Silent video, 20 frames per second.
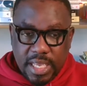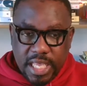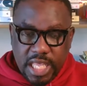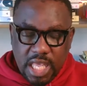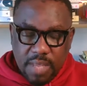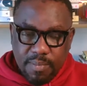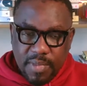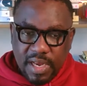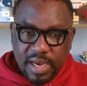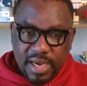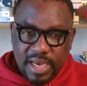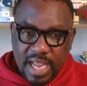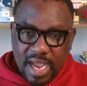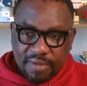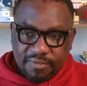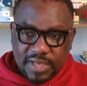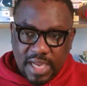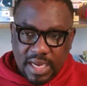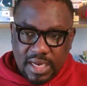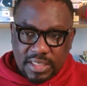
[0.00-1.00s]
Immediately
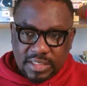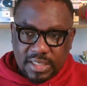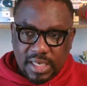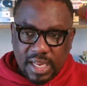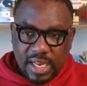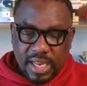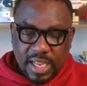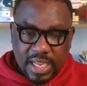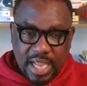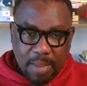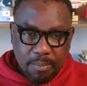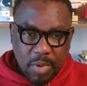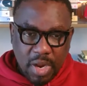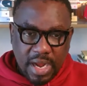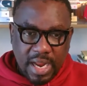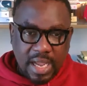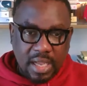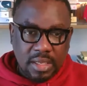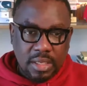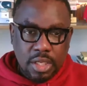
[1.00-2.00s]
after this clinic, I'm going
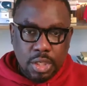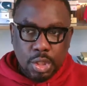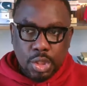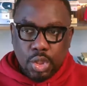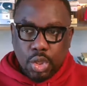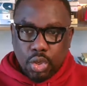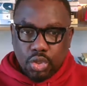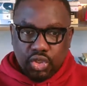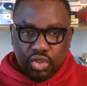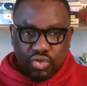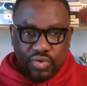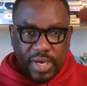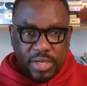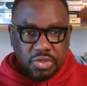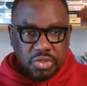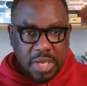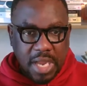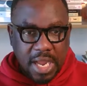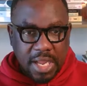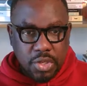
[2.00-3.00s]
to go straight
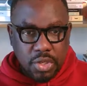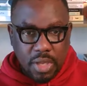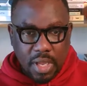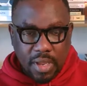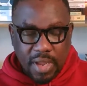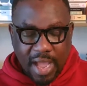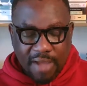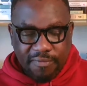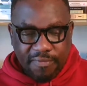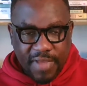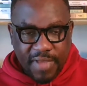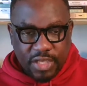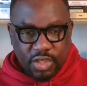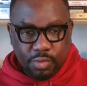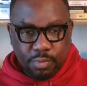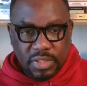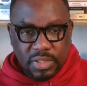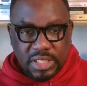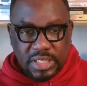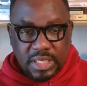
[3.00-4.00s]
to our
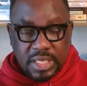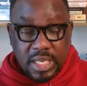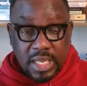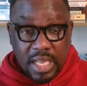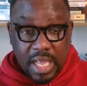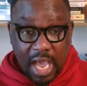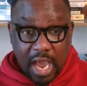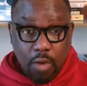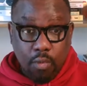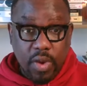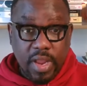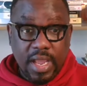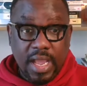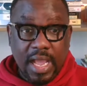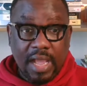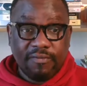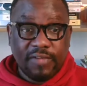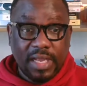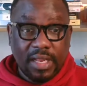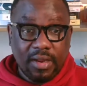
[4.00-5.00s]
Facebook, and we
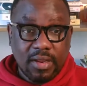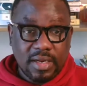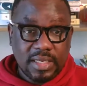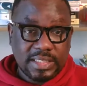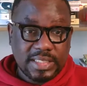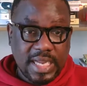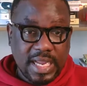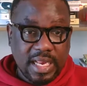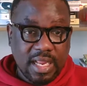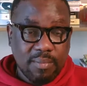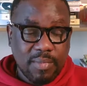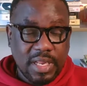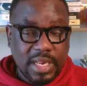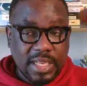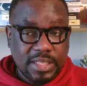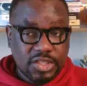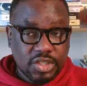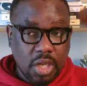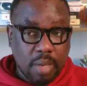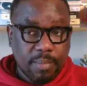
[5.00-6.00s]
have another 30
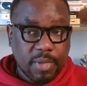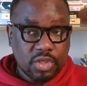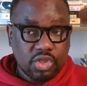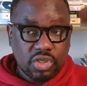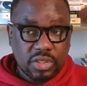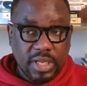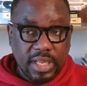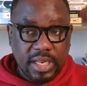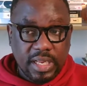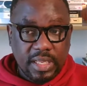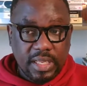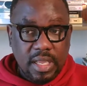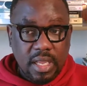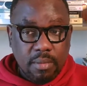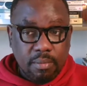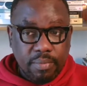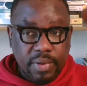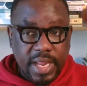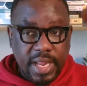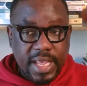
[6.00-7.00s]
minutes opportunity.
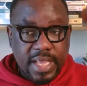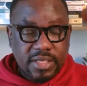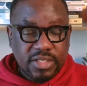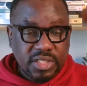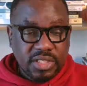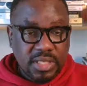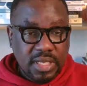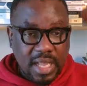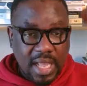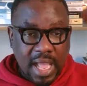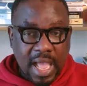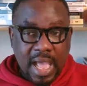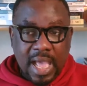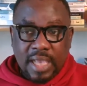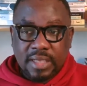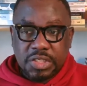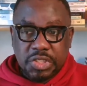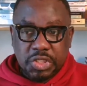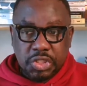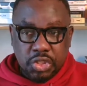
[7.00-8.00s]
Please
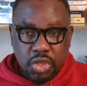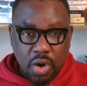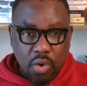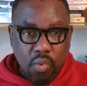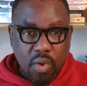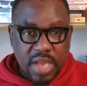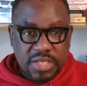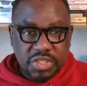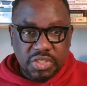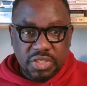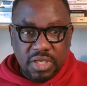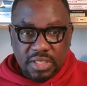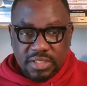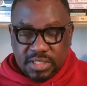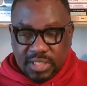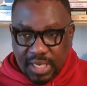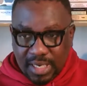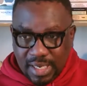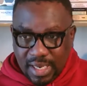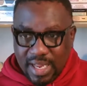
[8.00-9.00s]
ask your questions.
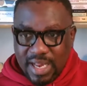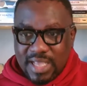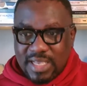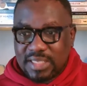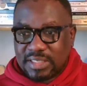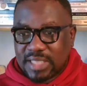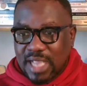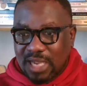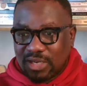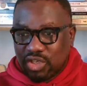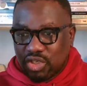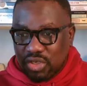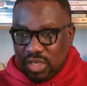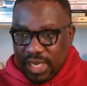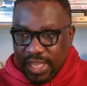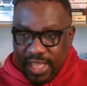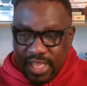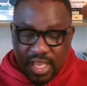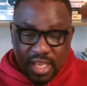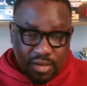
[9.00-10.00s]
The clinic is
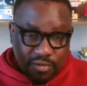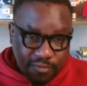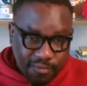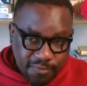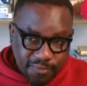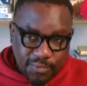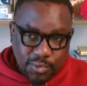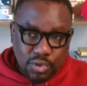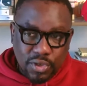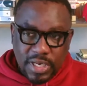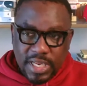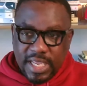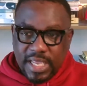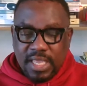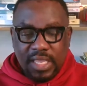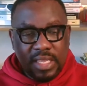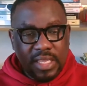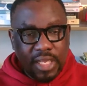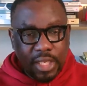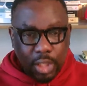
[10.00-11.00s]
actually
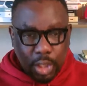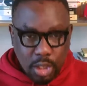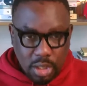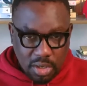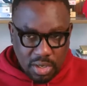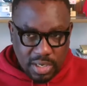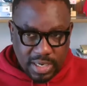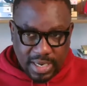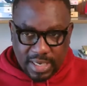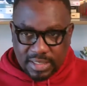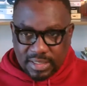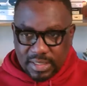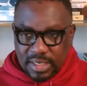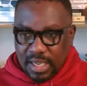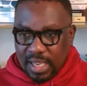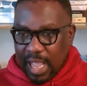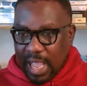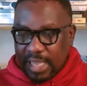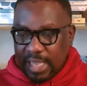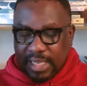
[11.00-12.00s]
fully loaded.
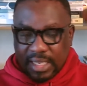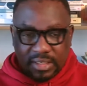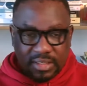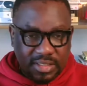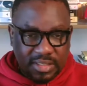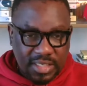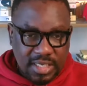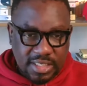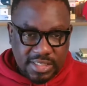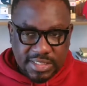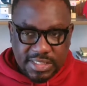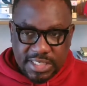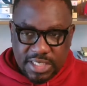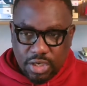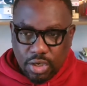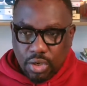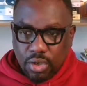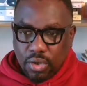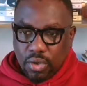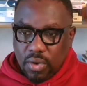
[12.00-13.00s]
I can see
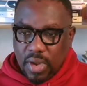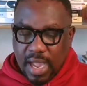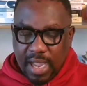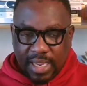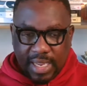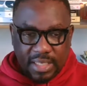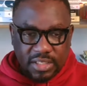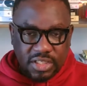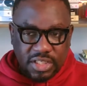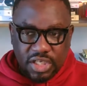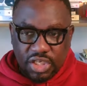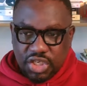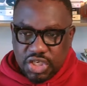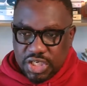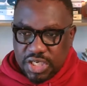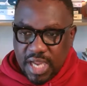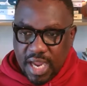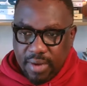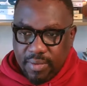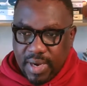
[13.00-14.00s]
COO, I can see
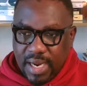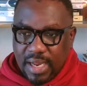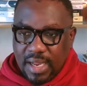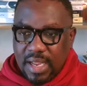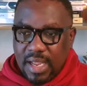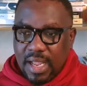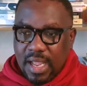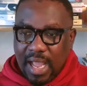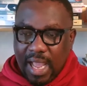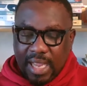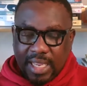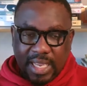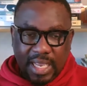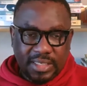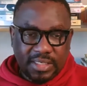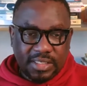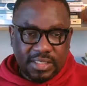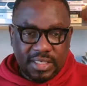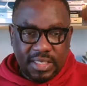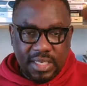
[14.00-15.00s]
Chinyere, I can
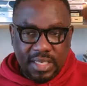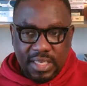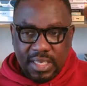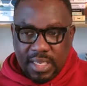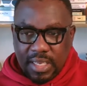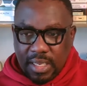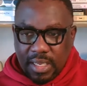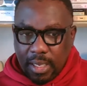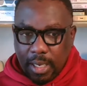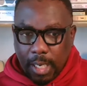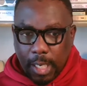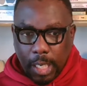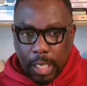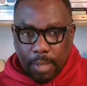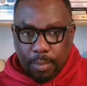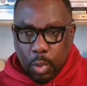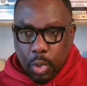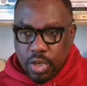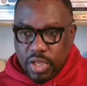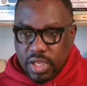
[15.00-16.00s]
see
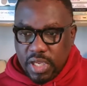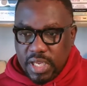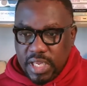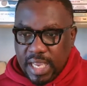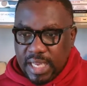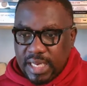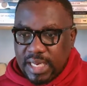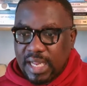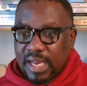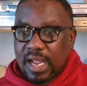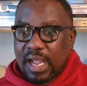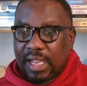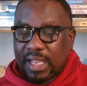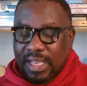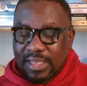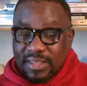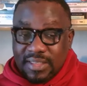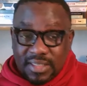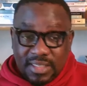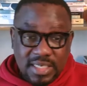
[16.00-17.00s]
Onyinye, then I
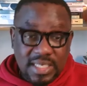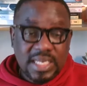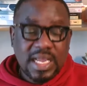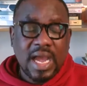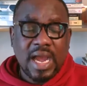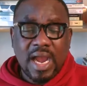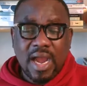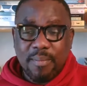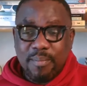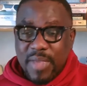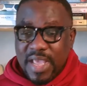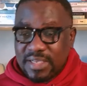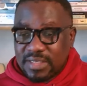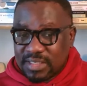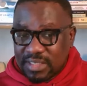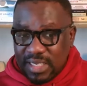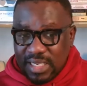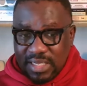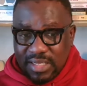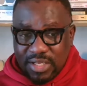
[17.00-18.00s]
can see our
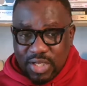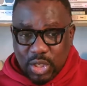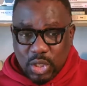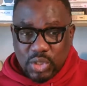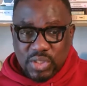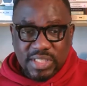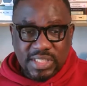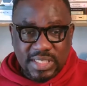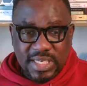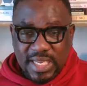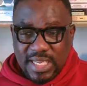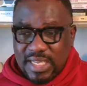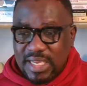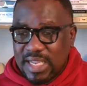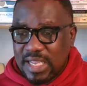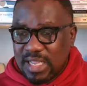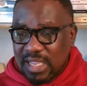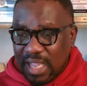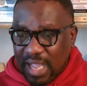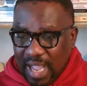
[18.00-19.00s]
amazing Tosin,
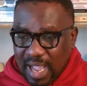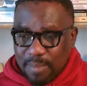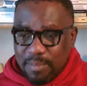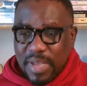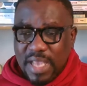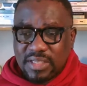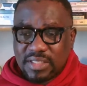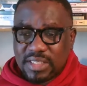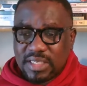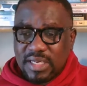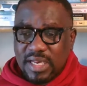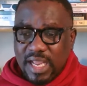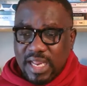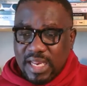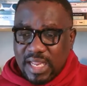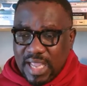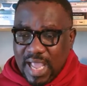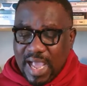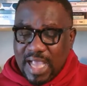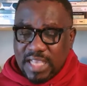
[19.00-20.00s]
amazing
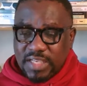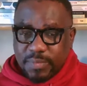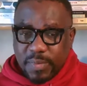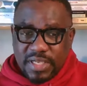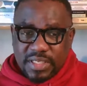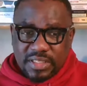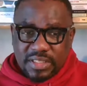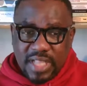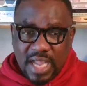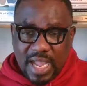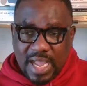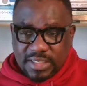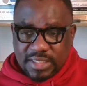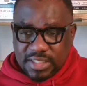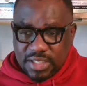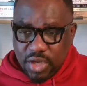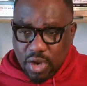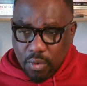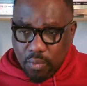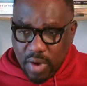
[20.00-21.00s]
lady. Guys, please start
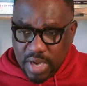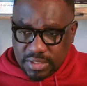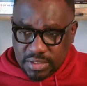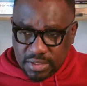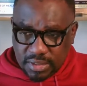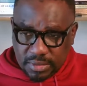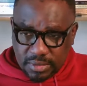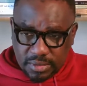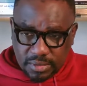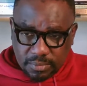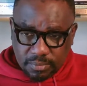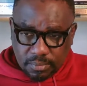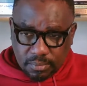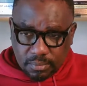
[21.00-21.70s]
asking your questions.